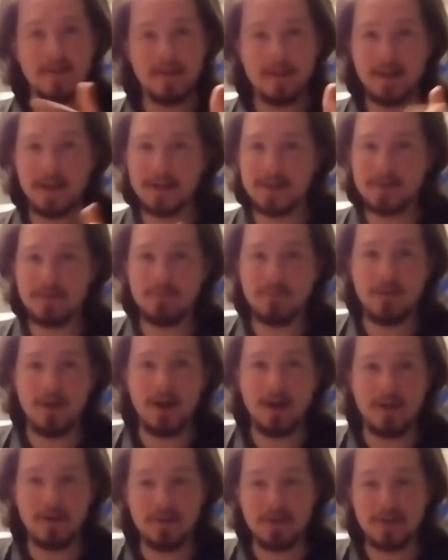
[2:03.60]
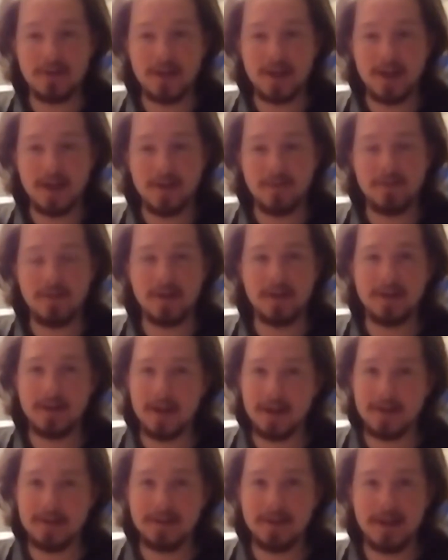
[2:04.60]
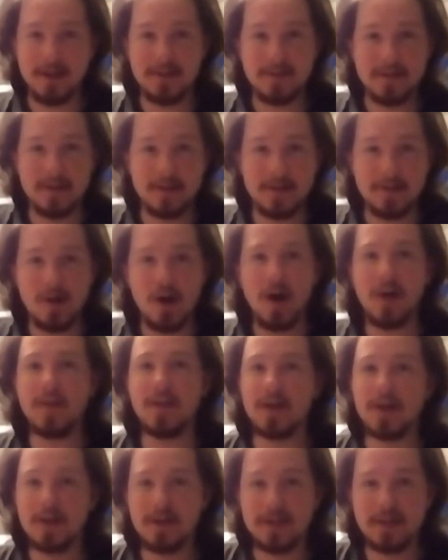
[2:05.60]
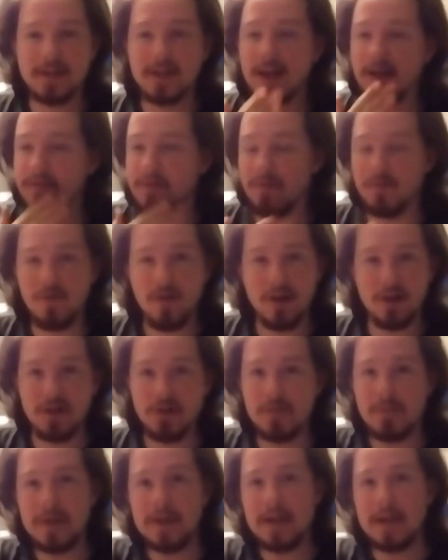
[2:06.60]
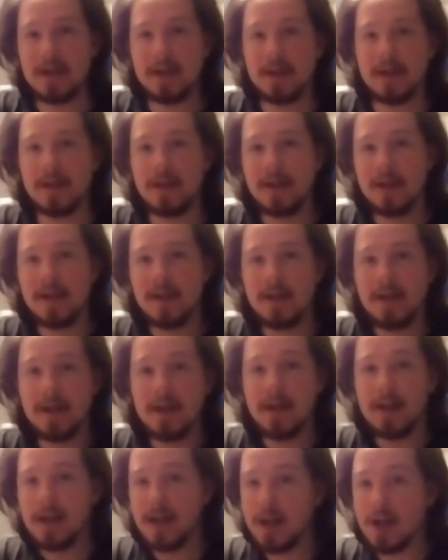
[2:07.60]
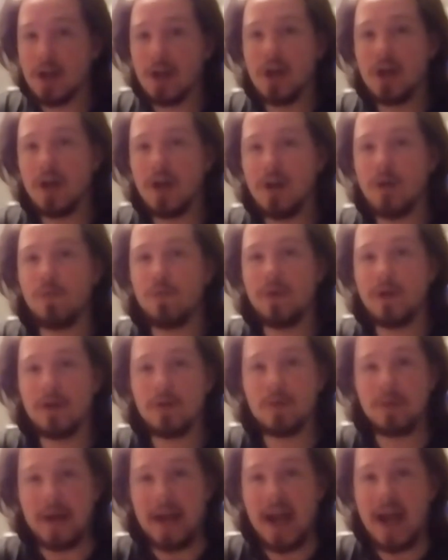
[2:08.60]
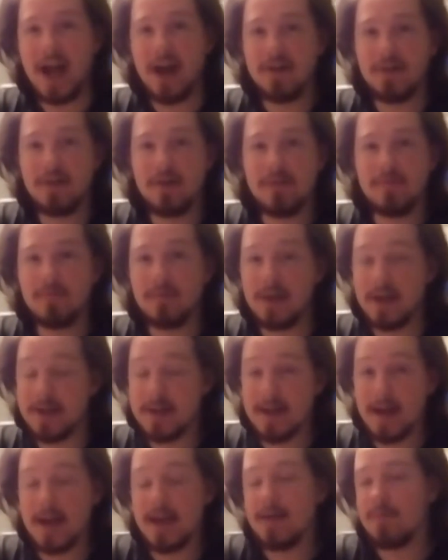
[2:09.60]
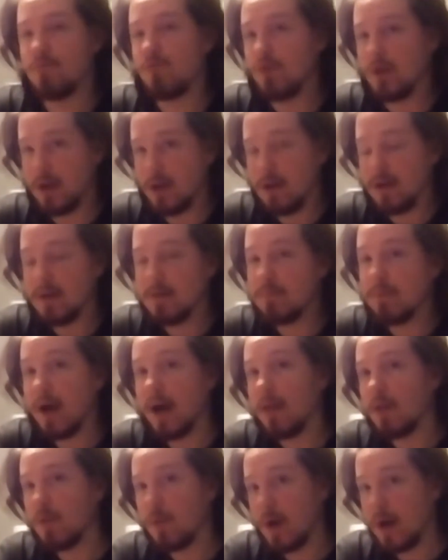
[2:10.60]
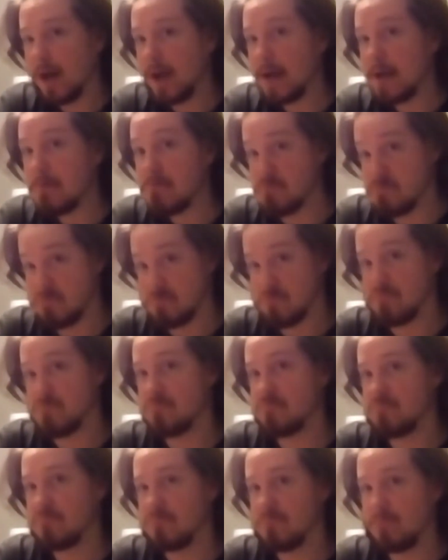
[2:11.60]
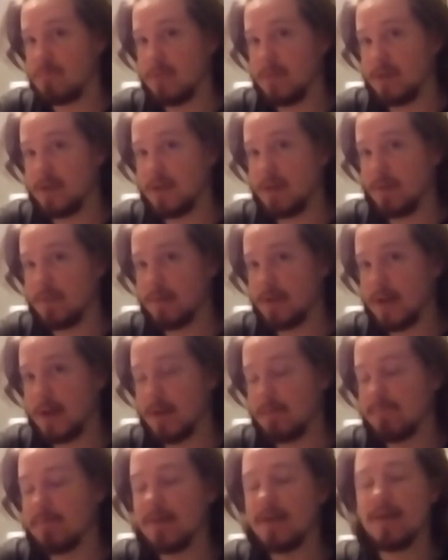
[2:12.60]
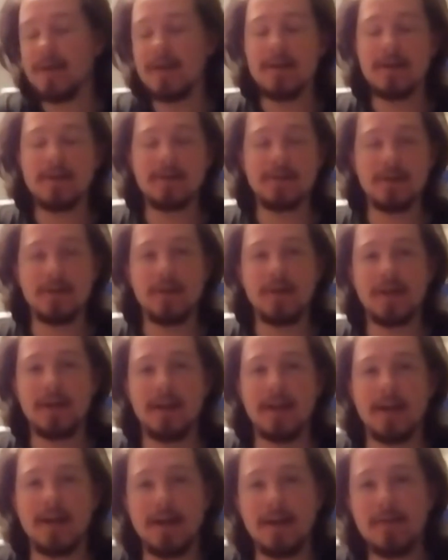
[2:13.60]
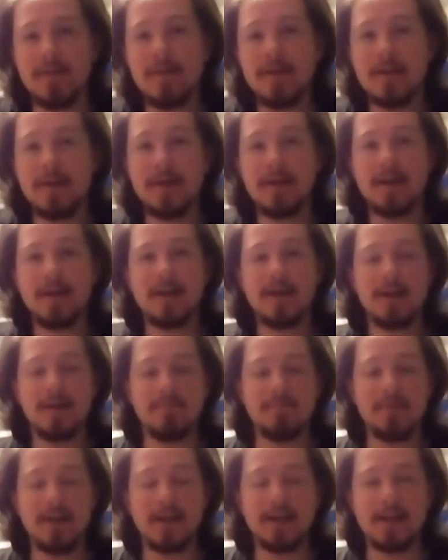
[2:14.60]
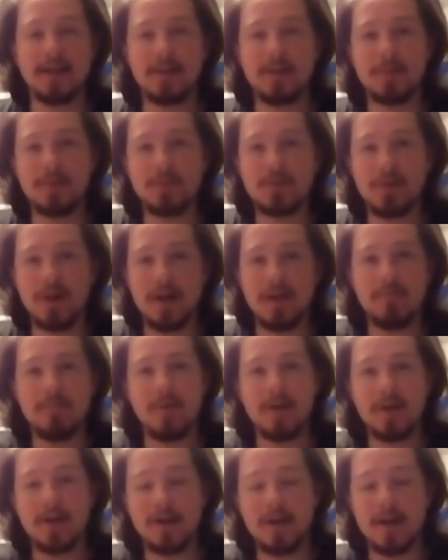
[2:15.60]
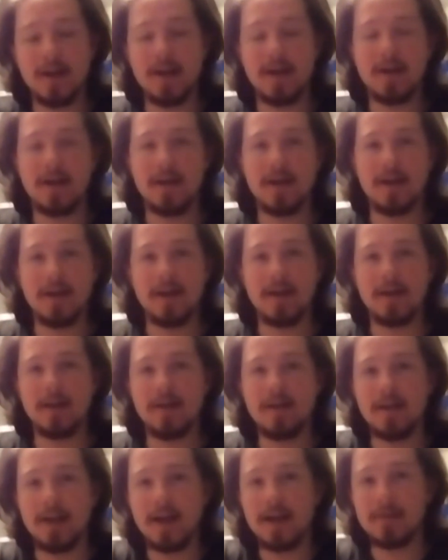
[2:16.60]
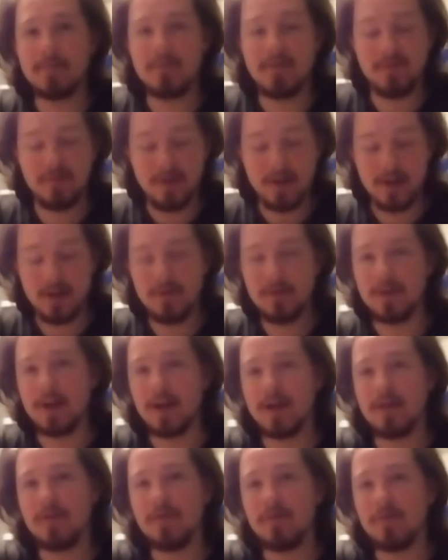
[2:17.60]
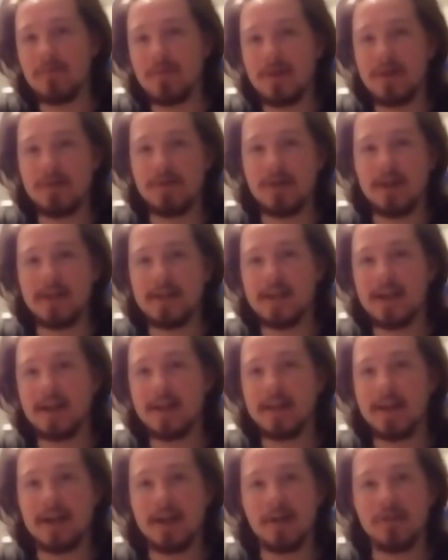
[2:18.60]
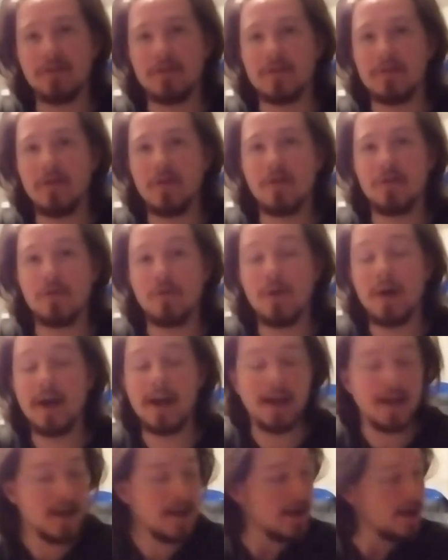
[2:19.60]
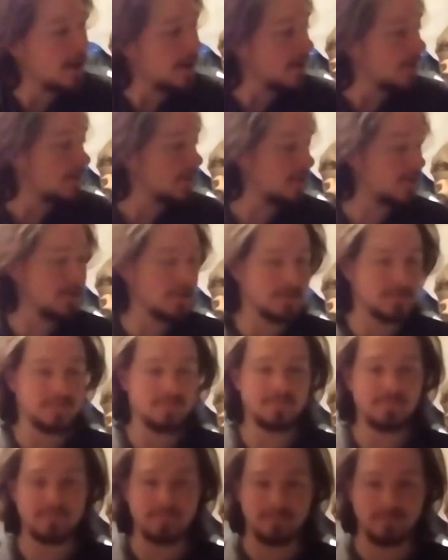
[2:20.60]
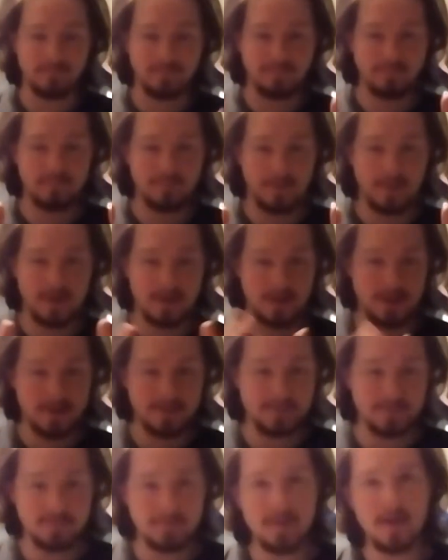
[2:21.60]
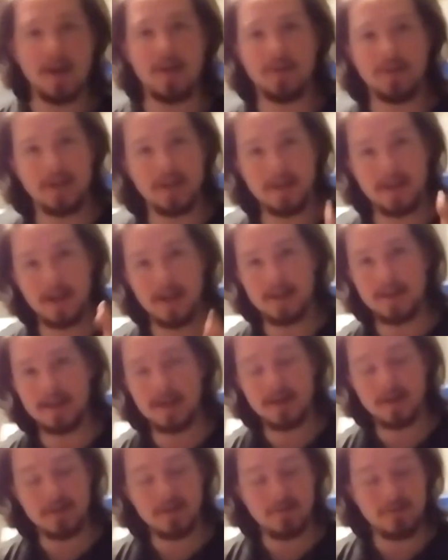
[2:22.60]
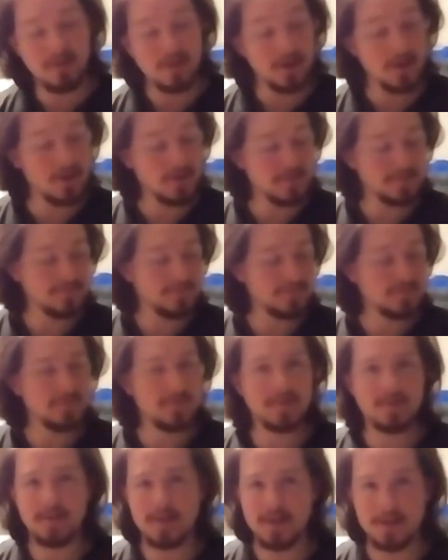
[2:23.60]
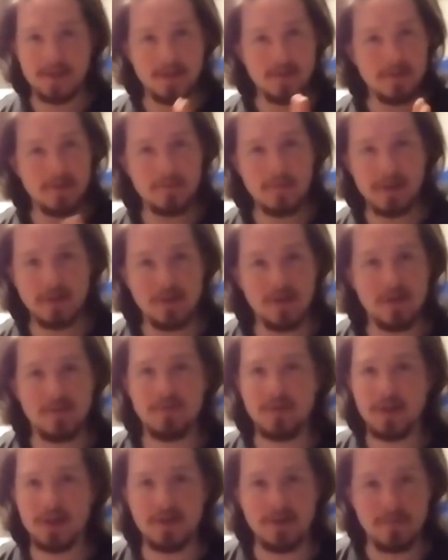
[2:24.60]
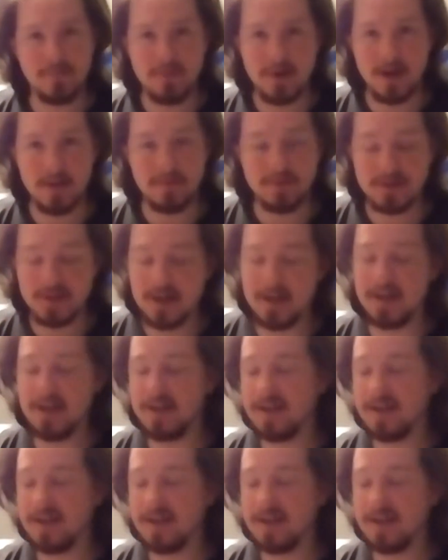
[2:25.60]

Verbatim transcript: like some wild stuff and taste testing, all that good stuff, and watch me uh, get a good a weird reaction because I am weird, by the way. Mm hmm See what I'm saying? So anyhow, um, hit that subscribe button and uh, like my videos. I do appreciate that. That goes a long way. So I'll say that at the end of the video. This isn't gonna be a long video, I promise.